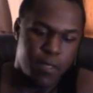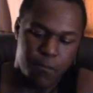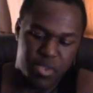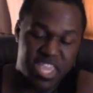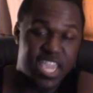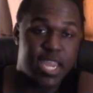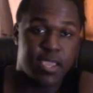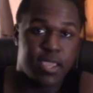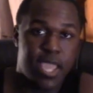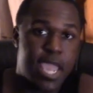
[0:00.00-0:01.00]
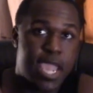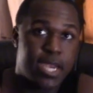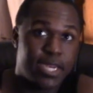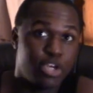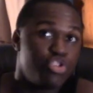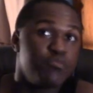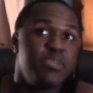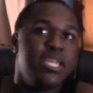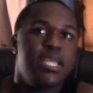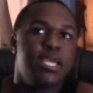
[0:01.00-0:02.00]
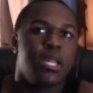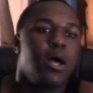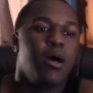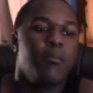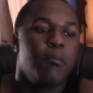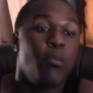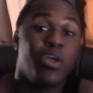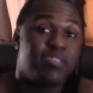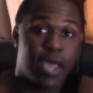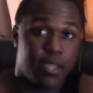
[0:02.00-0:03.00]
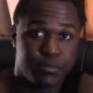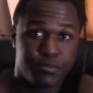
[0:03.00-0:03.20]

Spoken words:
beginning and intermediate Muay Thai,